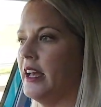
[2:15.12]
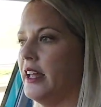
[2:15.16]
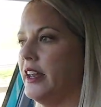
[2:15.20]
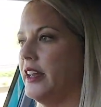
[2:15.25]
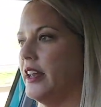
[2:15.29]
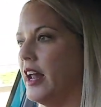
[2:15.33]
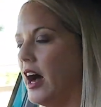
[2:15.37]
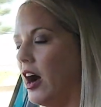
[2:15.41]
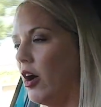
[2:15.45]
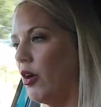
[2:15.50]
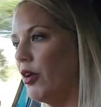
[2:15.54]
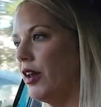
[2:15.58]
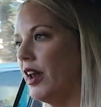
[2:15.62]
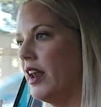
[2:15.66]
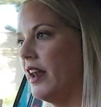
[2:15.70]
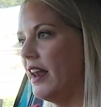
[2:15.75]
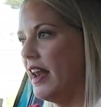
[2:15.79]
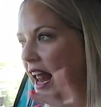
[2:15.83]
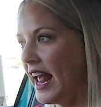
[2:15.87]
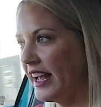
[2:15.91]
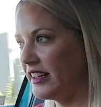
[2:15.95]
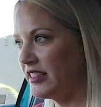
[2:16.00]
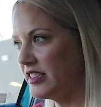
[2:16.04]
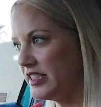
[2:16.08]
Now,
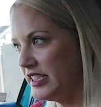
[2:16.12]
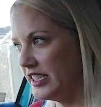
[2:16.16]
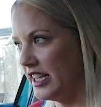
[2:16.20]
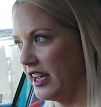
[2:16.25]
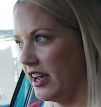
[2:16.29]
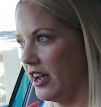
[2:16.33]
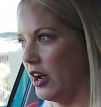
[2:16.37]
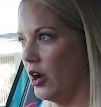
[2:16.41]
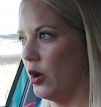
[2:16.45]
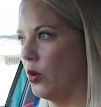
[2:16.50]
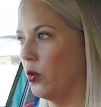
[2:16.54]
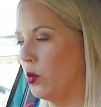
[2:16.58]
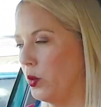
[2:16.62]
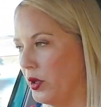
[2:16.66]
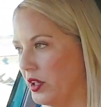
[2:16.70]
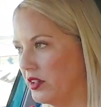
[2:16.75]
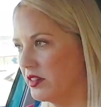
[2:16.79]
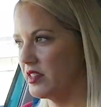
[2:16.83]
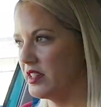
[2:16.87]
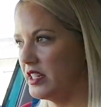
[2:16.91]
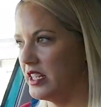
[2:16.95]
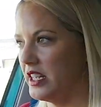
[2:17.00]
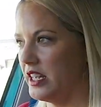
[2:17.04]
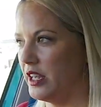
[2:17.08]
next year, we'll
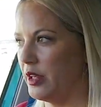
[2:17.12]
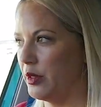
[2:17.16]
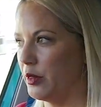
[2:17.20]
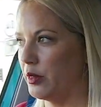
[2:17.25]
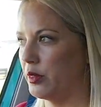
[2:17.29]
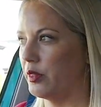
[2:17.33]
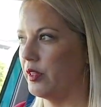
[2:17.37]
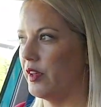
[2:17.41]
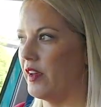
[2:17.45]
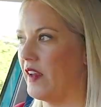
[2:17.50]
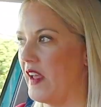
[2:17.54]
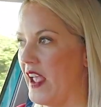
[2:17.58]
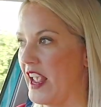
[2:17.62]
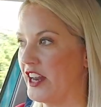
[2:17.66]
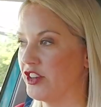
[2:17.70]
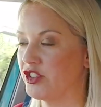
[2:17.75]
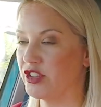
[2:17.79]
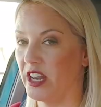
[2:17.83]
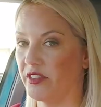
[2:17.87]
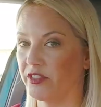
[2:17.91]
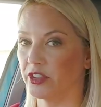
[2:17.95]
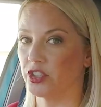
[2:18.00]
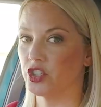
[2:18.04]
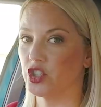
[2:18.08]
see the
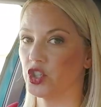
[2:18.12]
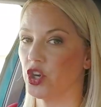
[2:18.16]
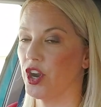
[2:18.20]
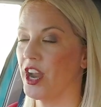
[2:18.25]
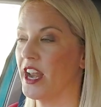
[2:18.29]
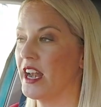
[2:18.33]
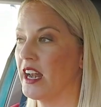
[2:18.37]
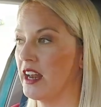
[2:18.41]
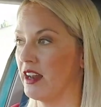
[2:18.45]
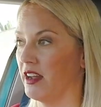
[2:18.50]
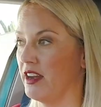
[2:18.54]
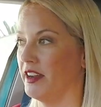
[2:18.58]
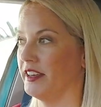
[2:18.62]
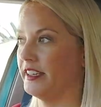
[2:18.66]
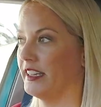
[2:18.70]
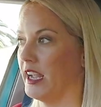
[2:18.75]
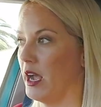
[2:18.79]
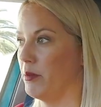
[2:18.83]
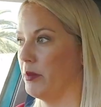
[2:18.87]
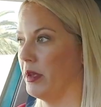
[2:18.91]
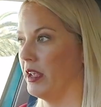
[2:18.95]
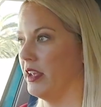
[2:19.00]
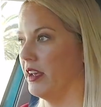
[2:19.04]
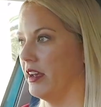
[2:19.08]
entry-level Trendline
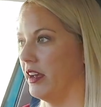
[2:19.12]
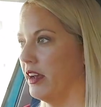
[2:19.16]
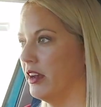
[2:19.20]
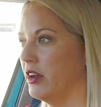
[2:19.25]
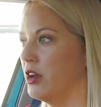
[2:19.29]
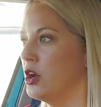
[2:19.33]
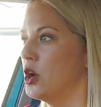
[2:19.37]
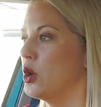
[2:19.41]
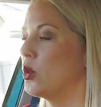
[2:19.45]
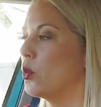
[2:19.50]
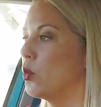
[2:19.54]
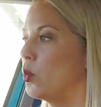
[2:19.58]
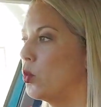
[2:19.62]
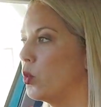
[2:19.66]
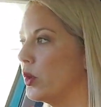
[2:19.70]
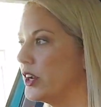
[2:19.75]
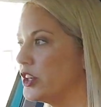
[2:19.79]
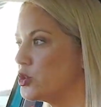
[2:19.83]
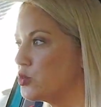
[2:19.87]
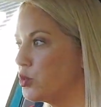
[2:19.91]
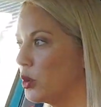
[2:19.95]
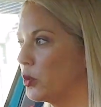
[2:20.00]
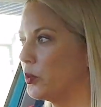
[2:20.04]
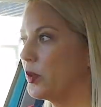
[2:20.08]
come here,
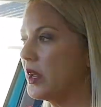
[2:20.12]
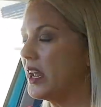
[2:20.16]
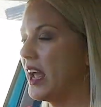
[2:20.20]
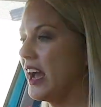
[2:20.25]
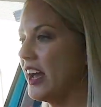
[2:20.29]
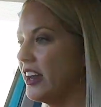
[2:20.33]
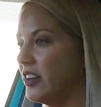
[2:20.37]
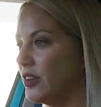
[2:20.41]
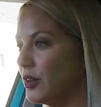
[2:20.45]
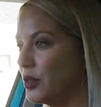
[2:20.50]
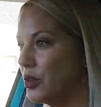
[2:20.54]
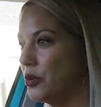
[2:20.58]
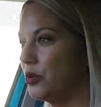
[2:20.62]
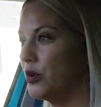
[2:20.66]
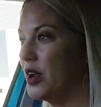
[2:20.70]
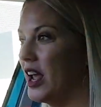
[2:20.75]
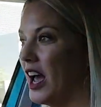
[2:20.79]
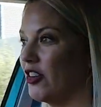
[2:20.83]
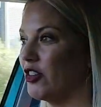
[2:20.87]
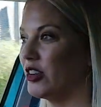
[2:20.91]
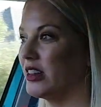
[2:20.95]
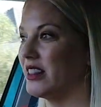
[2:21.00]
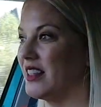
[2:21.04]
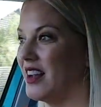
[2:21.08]
which will be under
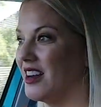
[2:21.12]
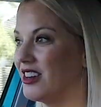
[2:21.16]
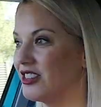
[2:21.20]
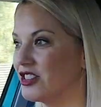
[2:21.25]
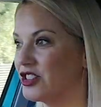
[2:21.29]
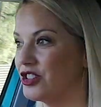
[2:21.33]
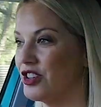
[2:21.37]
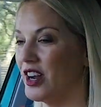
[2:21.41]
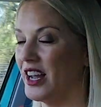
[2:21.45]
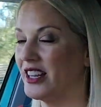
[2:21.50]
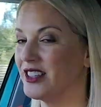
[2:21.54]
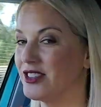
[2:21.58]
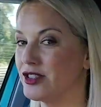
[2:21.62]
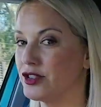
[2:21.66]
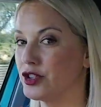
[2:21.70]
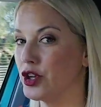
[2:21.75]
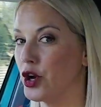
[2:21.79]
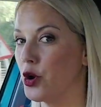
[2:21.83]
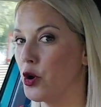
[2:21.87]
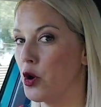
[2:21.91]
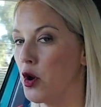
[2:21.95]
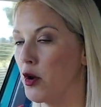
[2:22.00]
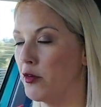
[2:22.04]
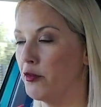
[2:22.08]
300,000 Rand,
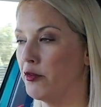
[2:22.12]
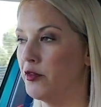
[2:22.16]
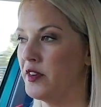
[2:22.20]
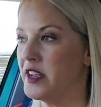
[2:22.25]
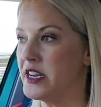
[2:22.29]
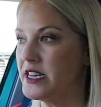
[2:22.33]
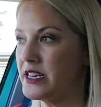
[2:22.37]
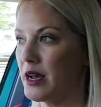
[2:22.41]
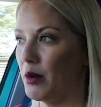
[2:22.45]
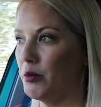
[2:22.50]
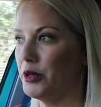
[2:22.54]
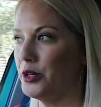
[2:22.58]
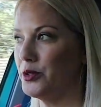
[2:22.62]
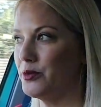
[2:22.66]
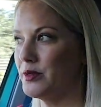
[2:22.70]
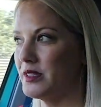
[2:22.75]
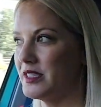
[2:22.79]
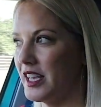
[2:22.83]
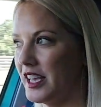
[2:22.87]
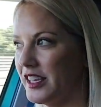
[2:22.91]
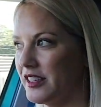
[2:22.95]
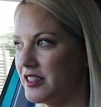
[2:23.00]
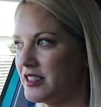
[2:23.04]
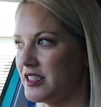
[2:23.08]
so VW
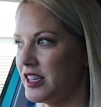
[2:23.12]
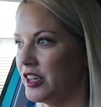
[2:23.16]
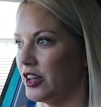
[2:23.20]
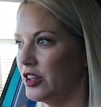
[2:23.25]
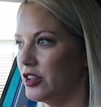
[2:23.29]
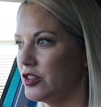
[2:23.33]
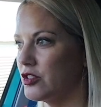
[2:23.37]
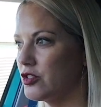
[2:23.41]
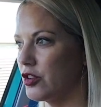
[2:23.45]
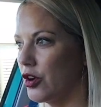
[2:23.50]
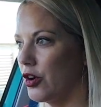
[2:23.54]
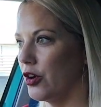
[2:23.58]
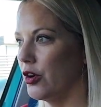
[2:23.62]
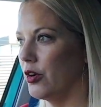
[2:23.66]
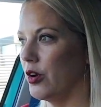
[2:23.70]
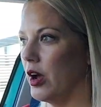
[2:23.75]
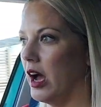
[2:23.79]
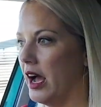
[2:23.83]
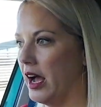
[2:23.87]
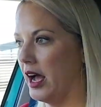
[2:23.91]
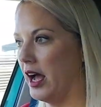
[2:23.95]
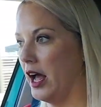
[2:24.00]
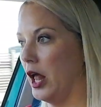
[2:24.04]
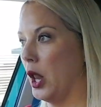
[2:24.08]
says. So
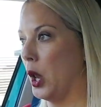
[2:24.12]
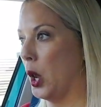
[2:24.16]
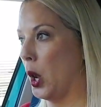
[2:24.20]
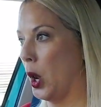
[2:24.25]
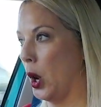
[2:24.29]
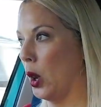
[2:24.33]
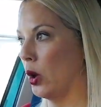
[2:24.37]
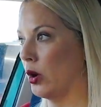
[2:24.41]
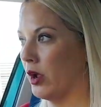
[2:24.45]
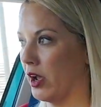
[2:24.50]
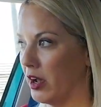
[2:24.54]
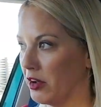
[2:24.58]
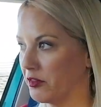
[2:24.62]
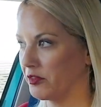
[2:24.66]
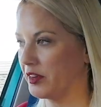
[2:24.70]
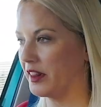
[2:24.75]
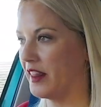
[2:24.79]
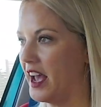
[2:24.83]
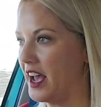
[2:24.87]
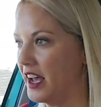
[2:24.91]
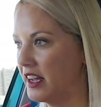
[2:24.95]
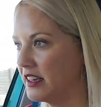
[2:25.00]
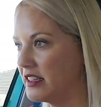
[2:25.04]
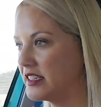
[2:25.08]
look out for
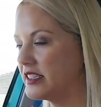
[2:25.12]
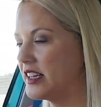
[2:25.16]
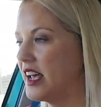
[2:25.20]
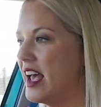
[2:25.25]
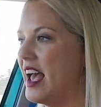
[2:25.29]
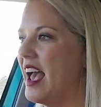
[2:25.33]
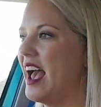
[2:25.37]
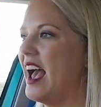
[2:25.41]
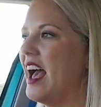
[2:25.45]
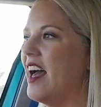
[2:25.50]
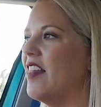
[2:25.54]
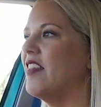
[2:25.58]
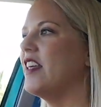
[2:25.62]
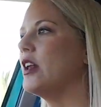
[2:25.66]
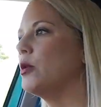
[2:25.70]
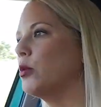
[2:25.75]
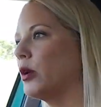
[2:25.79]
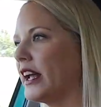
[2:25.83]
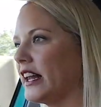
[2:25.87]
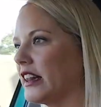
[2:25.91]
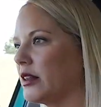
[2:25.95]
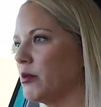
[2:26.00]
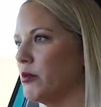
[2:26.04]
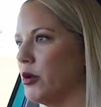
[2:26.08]
that. And then we'll
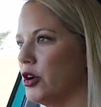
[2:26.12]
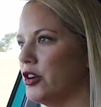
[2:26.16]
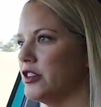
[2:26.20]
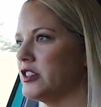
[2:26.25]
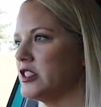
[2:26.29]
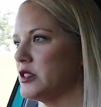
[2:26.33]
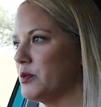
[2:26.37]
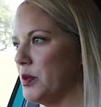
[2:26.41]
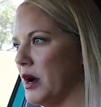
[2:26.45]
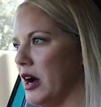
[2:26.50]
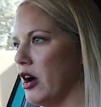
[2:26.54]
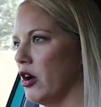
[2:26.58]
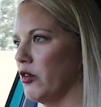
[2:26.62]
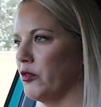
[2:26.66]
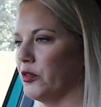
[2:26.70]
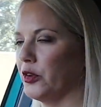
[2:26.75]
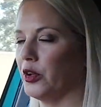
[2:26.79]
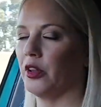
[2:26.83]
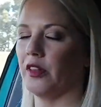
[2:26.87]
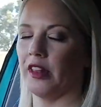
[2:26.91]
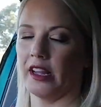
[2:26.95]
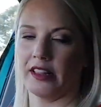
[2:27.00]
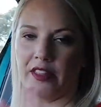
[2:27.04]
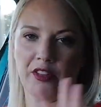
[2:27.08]
get the most
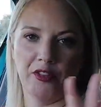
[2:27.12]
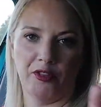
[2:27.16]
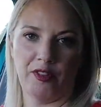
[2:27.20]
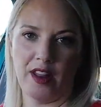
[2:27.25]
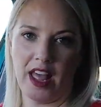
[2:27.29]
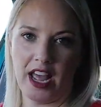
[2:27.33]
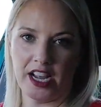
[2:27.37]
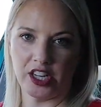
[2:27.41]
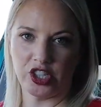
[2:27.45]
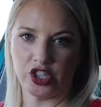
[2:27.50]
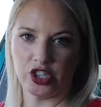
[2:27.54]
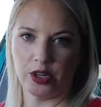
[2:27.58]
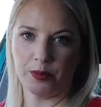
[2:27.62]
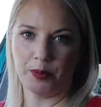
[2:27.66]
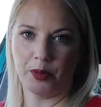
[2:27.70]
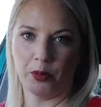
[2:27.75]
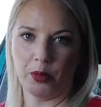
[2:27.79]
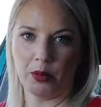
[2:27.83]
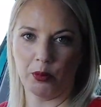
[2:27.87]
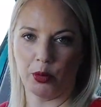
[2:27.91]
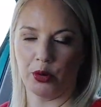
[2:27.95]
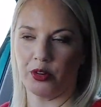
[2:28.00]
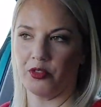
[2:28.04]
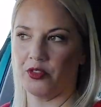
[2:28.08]
powerful, like the flagship, the
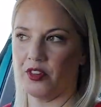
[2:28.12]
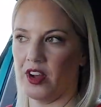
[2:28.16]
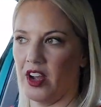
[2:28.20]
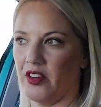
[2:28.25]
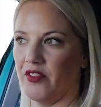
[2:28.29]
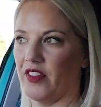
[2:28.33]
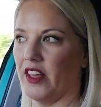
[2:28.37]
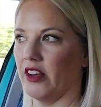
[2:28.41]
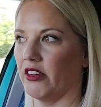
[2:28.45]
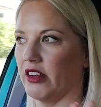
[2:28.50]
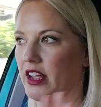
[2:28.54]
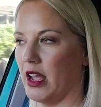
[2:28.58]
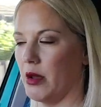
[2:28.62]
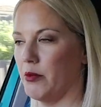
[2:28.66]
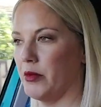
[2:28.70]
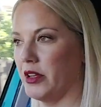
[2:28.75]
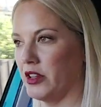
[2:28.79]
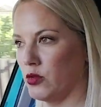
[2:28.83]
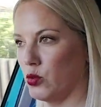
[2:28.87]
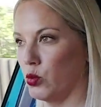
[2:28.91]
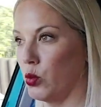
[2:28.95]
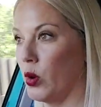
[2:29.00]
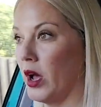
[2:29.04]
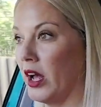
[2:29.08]
1.5, that'll come
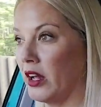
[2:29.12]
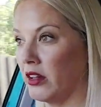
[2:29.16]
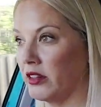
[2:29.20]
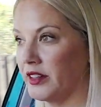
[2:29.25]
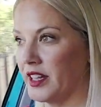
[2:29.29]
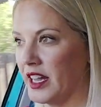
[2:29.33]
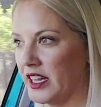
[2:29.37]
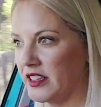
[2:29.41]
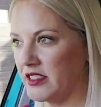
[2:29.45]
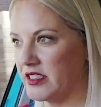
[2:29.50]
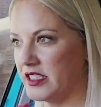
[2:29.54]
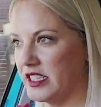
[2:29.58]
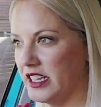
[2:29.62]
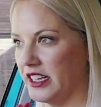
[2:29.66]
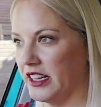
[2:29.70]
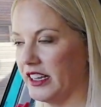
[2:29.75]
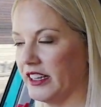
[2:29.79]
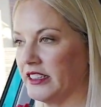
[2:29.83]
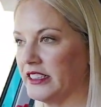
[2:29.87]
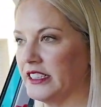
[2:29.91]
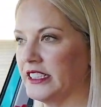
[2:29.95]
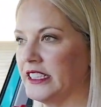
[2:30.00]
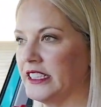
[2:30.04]
as well next year.